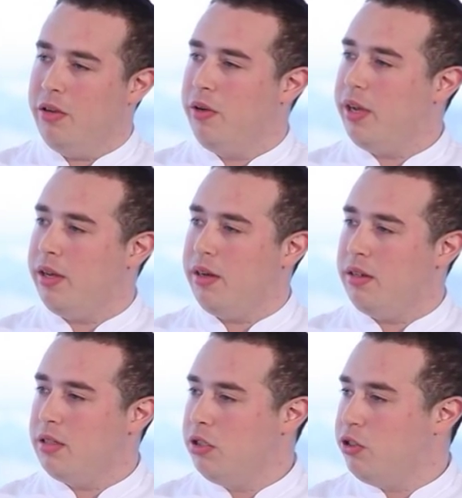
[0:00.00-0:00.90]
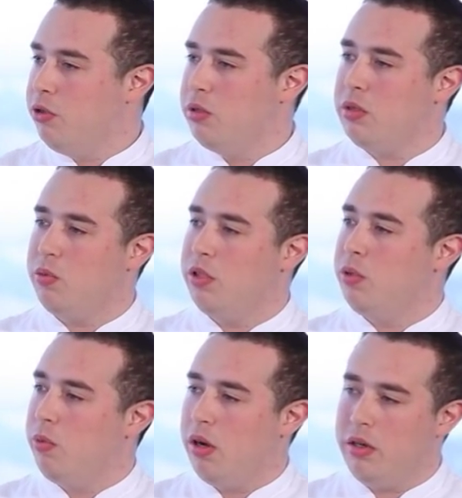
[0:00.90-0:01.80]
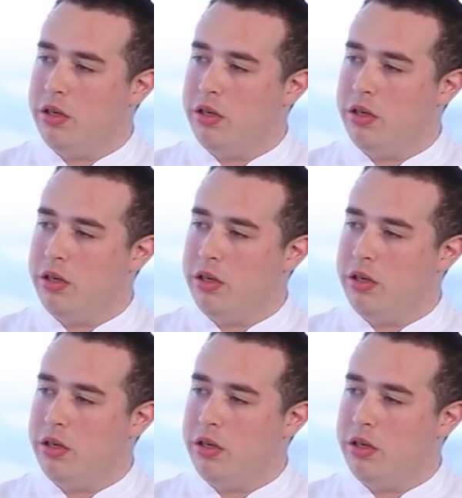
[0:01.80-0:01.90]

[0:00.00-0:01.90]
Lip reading: you'll get to choose what you want.